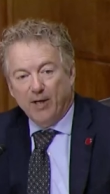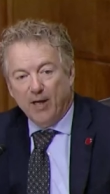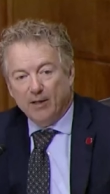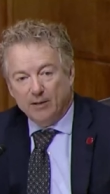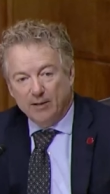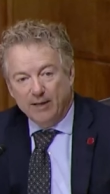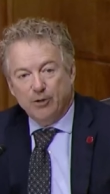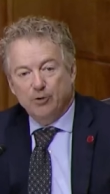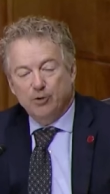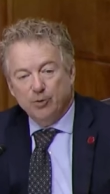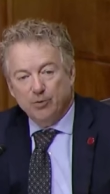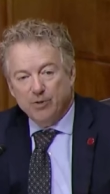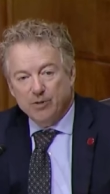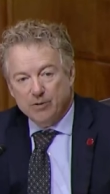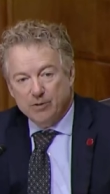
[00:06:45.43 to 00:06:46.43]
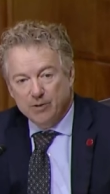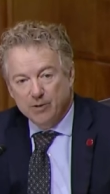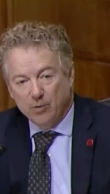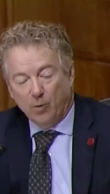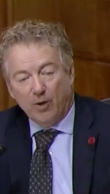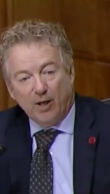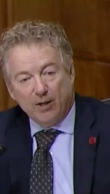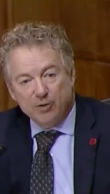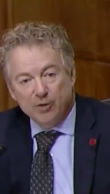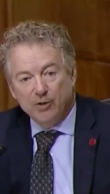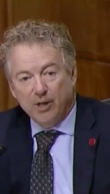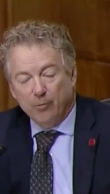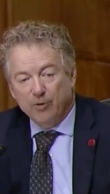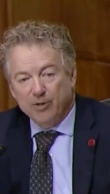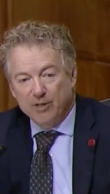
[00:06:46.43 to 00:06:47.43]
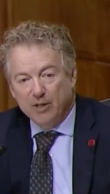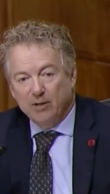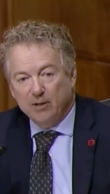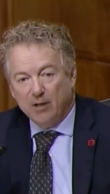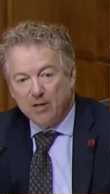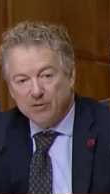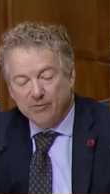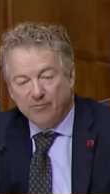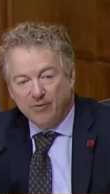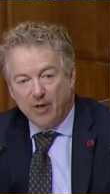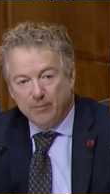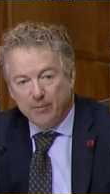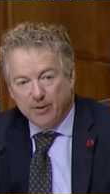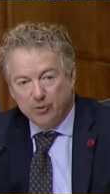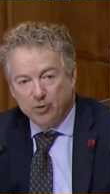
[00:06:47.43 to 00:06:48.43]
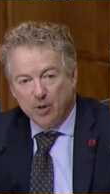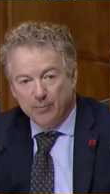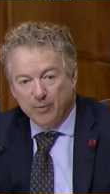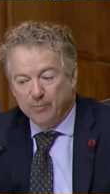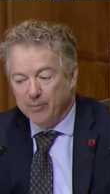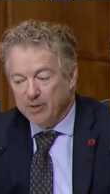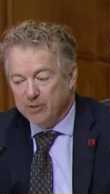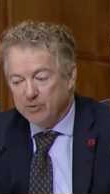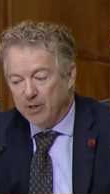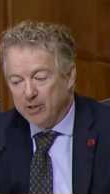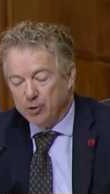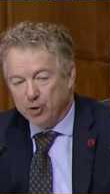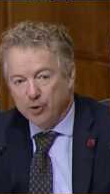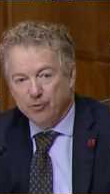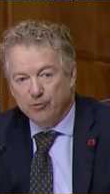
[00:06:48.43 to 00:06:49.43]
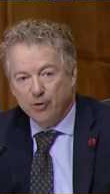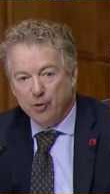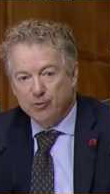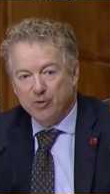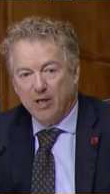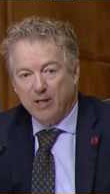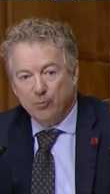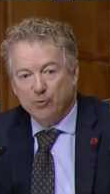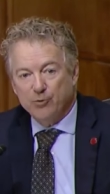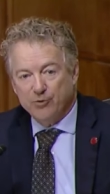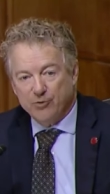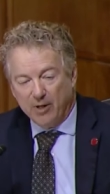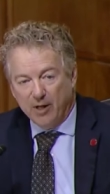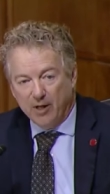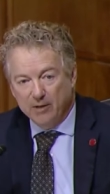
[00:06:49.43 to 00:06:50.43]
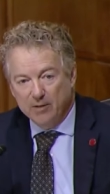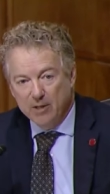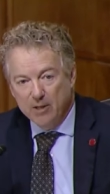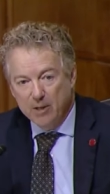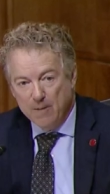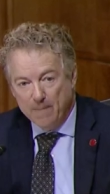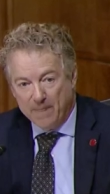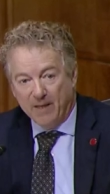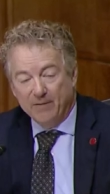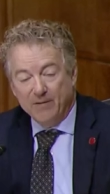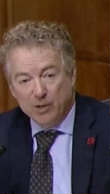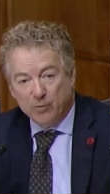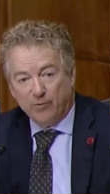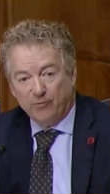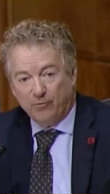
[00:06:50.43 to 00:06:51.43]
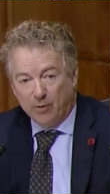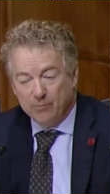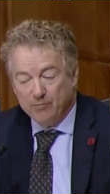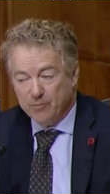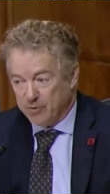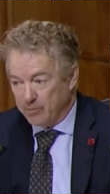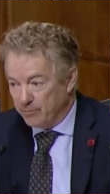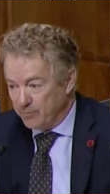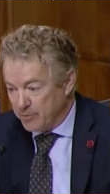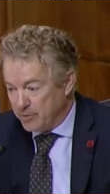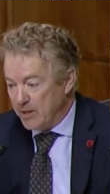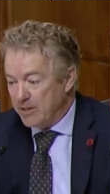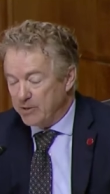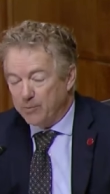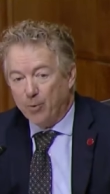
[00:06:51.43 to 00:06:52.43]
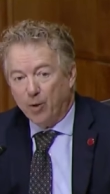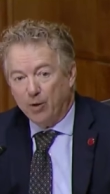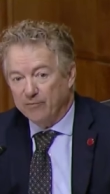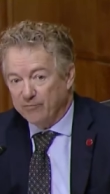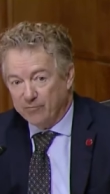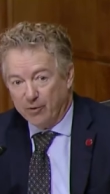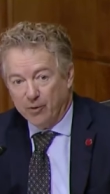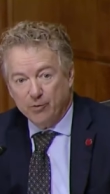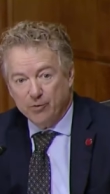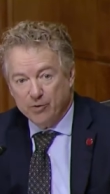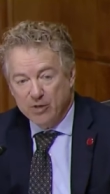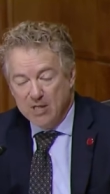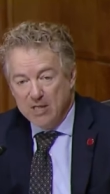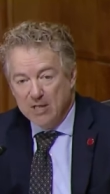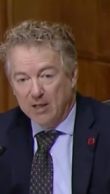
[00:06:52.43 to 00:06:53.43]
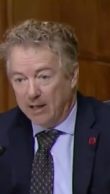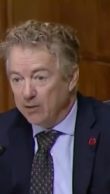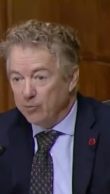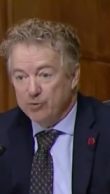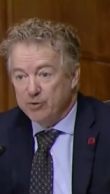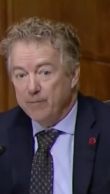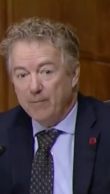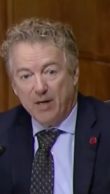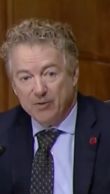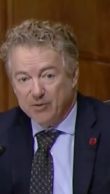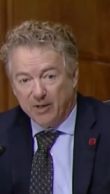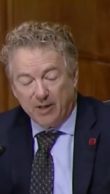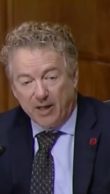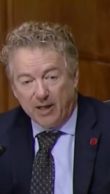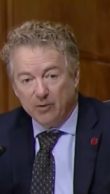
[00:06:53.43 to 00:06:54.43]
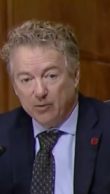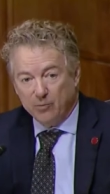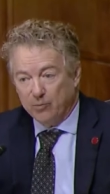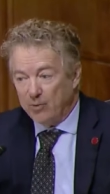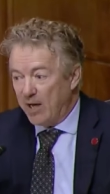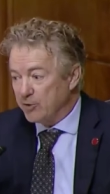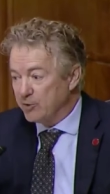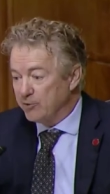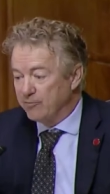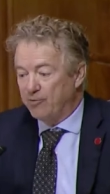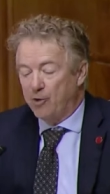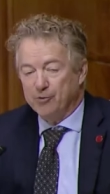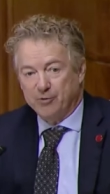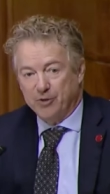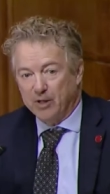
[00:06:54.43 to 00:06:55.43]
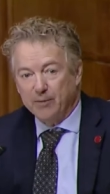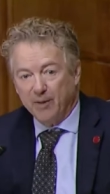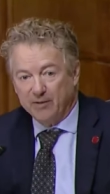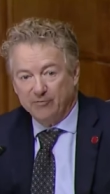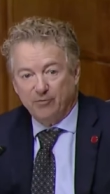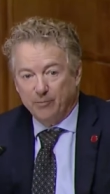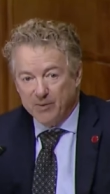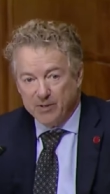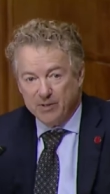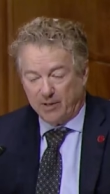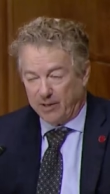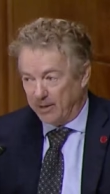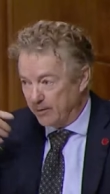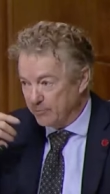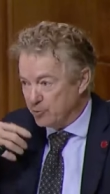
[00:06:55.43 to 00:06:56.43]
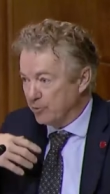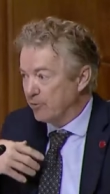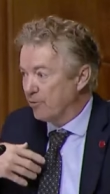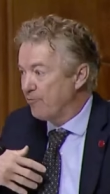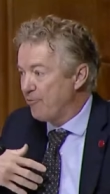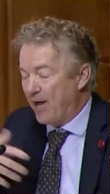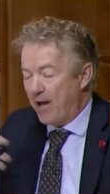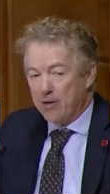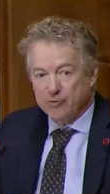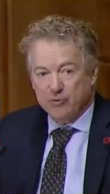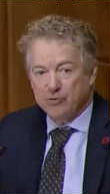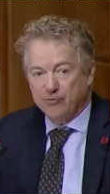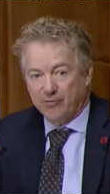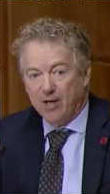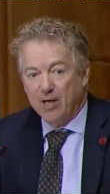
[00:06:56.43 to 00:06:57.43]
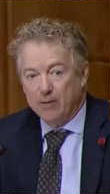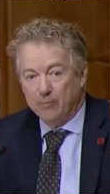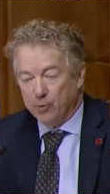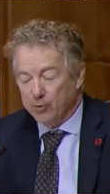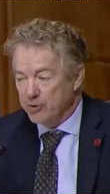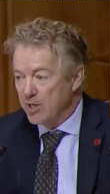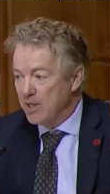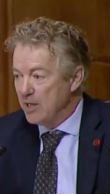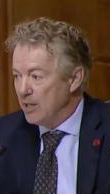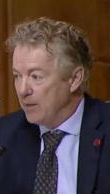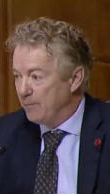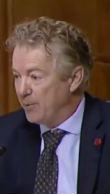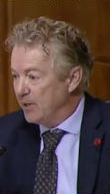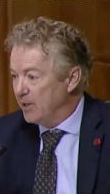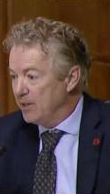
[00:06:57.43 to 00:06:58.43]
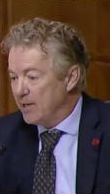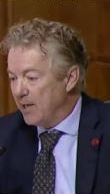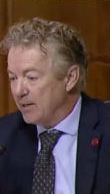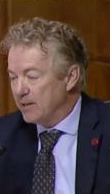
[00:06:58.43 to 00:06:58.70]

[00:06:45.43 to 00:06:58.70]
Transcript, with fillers: we got leaked to us, or actually they were declassified by the Trump administration. Those cables said, and these were from some State Department folks, and it was amazing. And I don't actually fault anybody for missing it. I'm sure there are thousands of cables, but in